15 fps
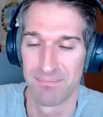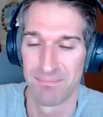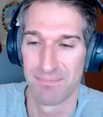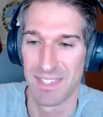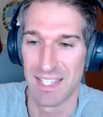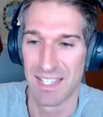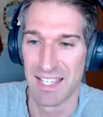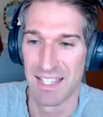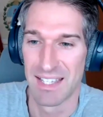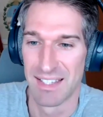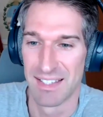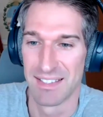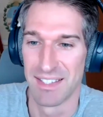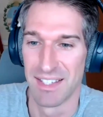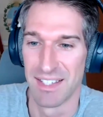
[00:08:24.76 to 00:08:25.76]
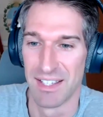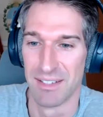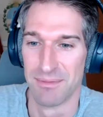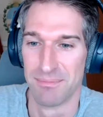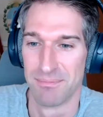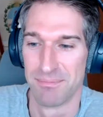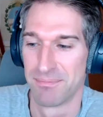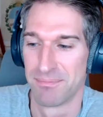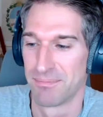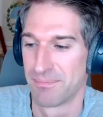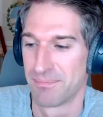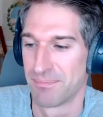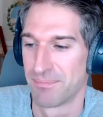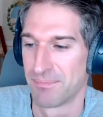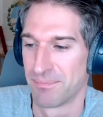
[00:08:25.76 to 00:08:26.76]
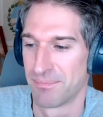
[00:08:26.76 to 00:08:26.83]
it's like really hard to find this image. Oh, there it is.